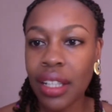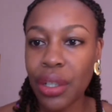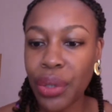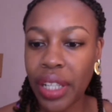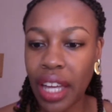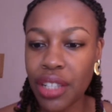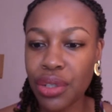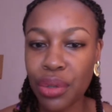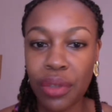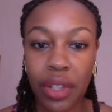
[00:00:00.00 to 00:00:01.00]
don't
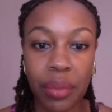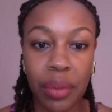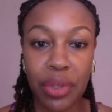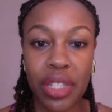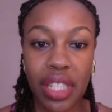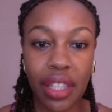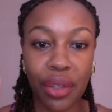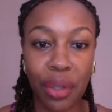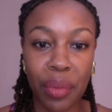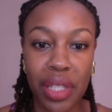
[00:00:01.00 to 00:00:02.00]
know if I'll be able to see the
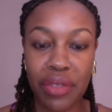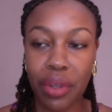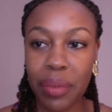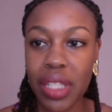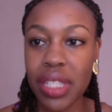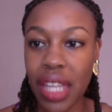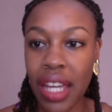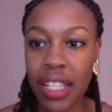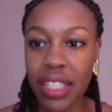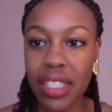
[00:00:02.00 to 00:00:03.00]
comments from the
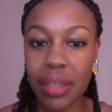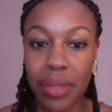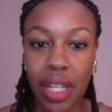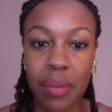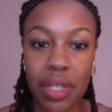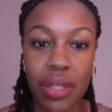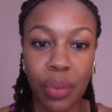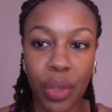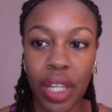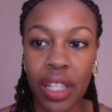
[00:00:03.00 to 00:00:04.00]
side. Sometimes it's
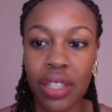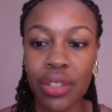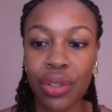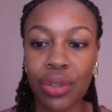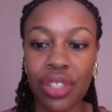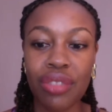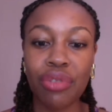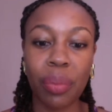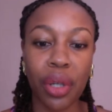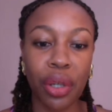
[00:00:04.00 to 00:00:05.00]
weird. So just drop
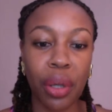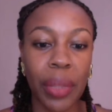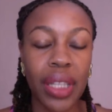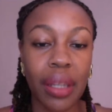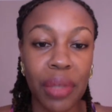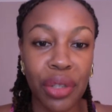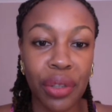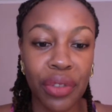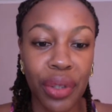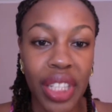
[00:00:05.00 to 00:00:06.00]
a comment. Let me know if
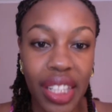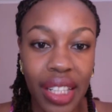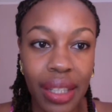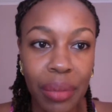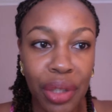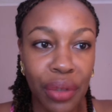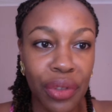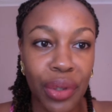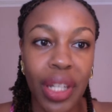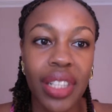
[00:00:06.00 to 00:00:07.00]
you're here. Let me know if you
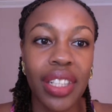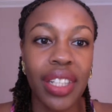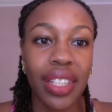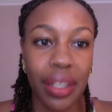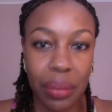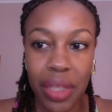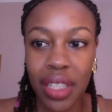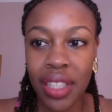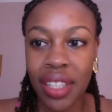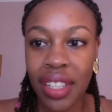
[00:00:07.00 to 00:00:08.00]
can hear
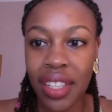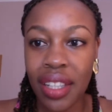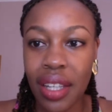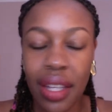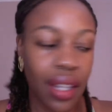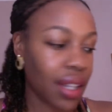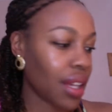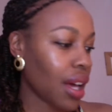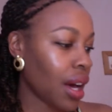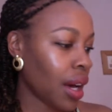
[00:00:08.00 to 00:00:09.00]
me.
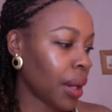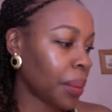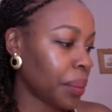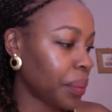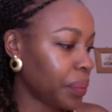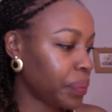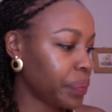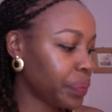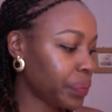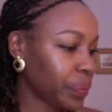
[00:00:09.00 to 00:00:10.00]
And
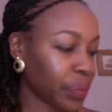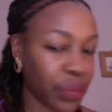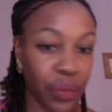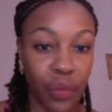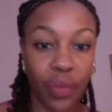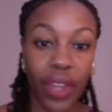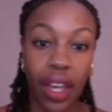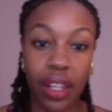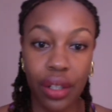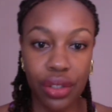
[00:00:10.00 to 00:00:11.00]

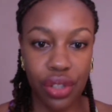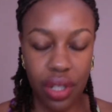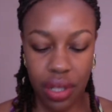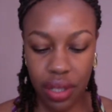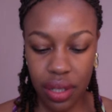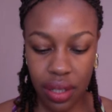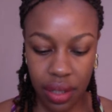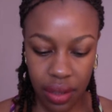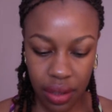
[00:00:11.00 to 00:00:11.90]
I'll just